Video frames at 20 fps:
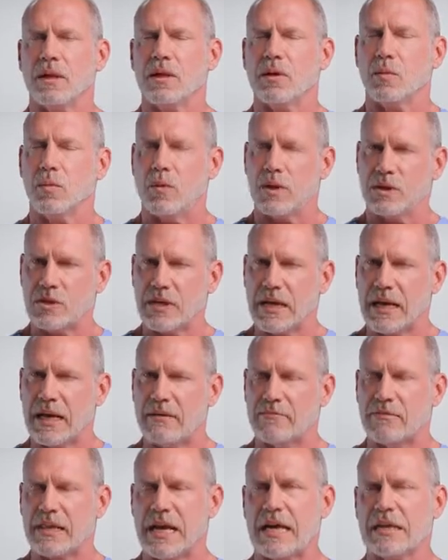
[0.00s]
And once you
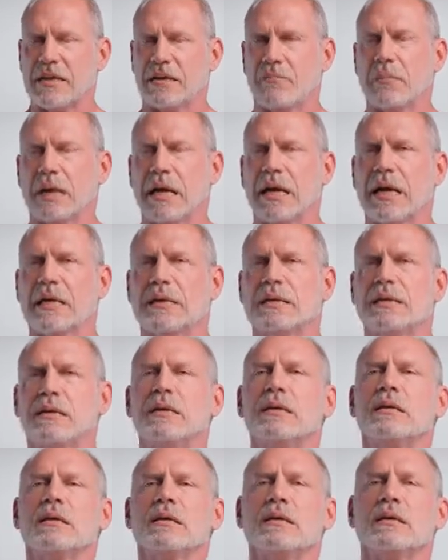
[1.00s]
have that in mind,
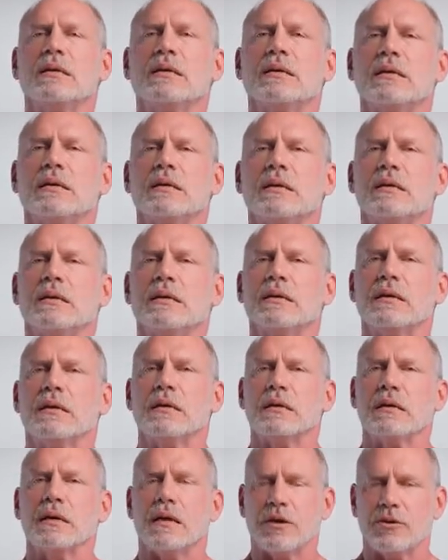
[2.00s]

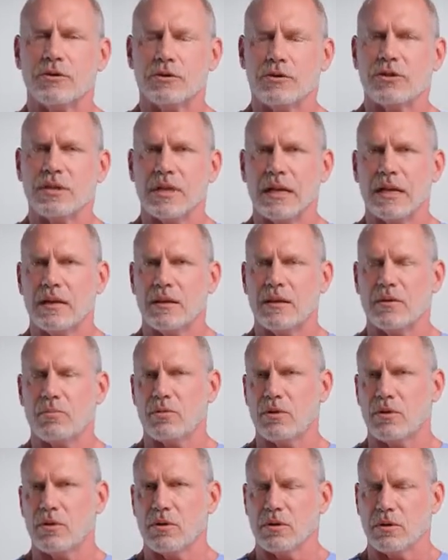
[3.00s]
understand the
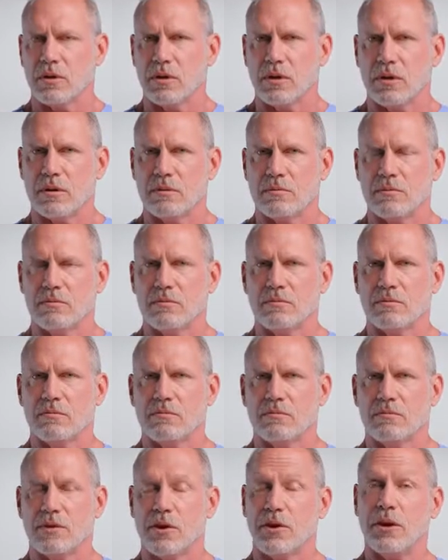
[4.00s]
protocol.
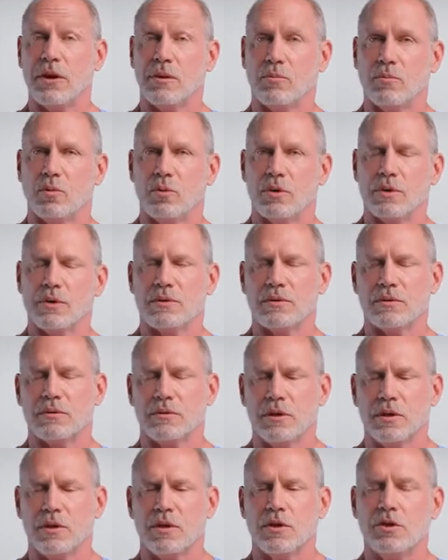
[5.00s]
Very important.
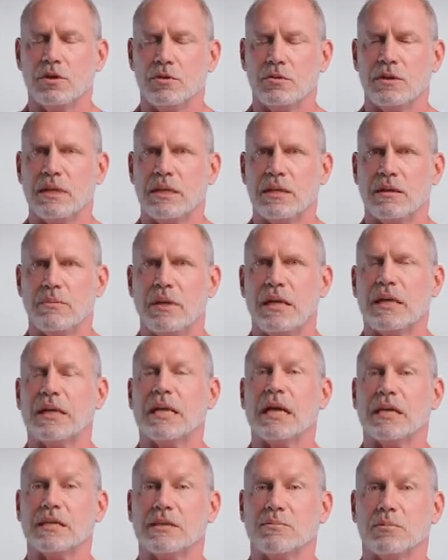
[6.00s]
You need to be an
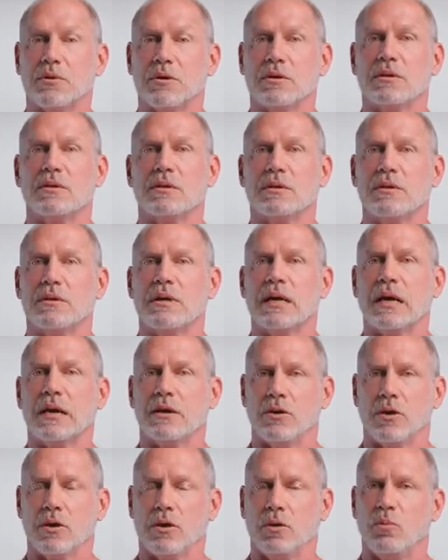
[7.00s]
expert
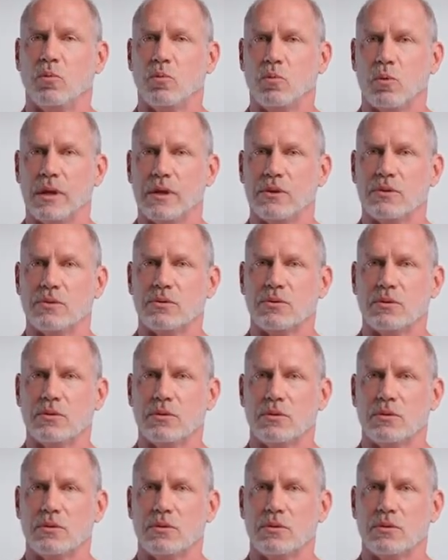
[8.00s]
on all points.